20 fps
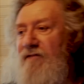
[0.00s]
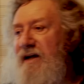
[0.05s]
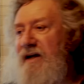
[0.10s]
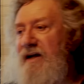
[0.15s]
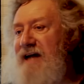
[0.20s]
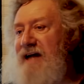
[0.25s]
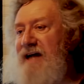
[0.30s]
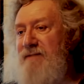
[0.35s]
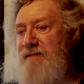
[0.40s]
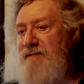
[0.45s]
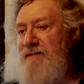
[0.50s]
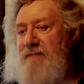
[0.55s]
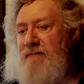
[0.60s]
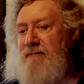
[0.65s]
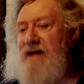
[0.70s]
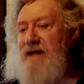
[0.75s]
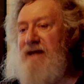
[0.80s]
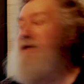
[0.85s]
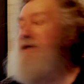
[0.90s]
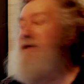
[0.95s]
case may
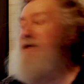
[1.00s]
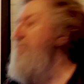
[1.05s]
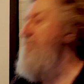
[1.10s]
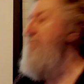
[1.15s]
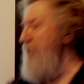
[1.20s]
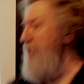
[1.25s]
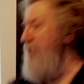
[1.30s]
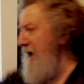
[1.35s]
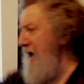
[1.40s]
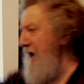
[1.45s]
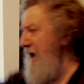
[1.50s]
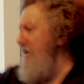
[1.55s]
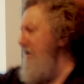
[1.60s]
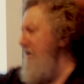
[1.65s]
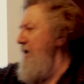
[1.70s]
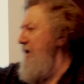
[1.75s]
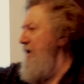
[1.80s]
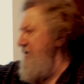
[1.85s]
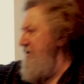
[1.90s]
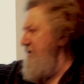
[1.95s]
be, to put up
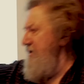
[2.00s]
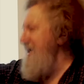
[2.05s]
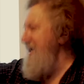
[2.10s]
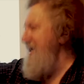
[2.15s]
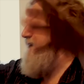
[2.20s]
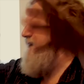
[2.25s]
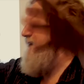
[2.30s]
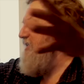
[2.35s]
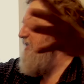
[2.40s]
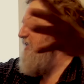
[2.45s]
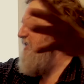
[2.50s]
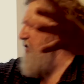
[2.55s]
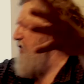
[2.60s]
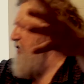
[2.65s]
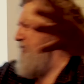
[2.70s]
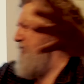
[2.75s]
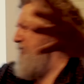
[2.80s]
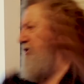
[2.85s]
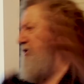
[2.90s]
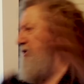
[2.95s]
standing
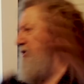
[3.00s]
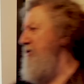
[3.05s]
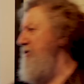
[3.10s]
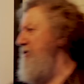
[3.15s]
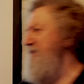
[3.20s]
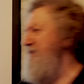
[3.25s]
stone circles.